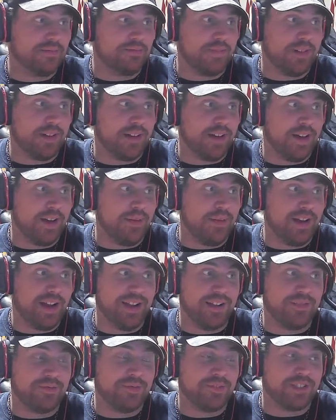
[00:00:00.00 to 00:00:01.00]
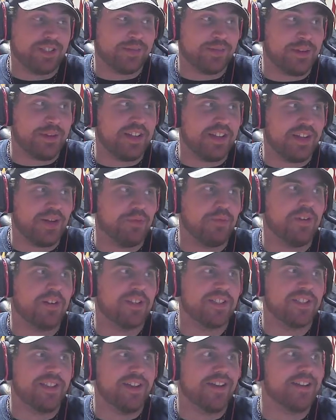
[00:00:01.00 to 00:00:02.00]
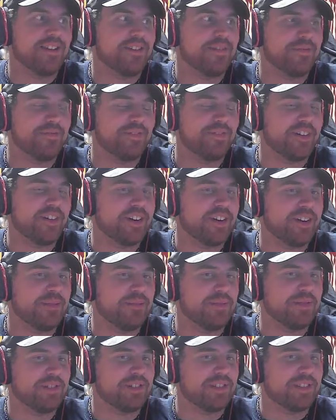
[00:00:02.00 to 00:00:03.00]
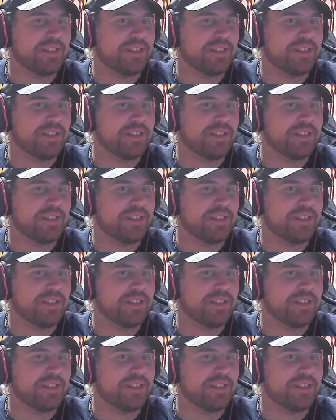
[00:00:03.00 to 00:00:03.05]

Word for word: I mean, I was expecting a one-sided fight, but